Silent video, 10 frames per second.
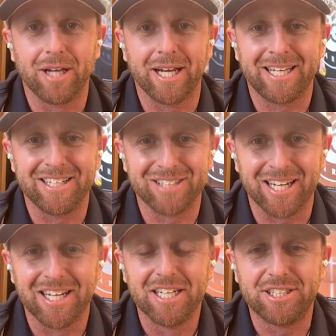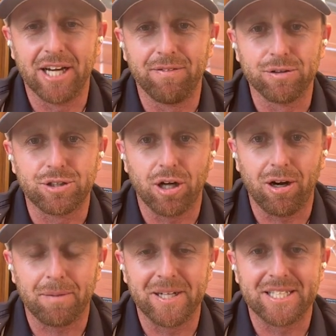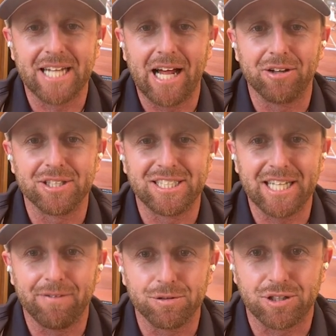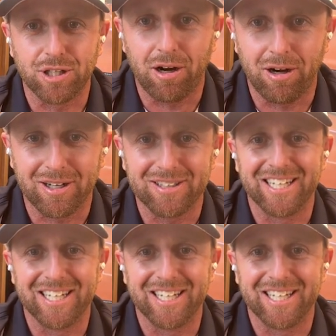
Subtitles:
Like he's like devil dog mentality, devil dog.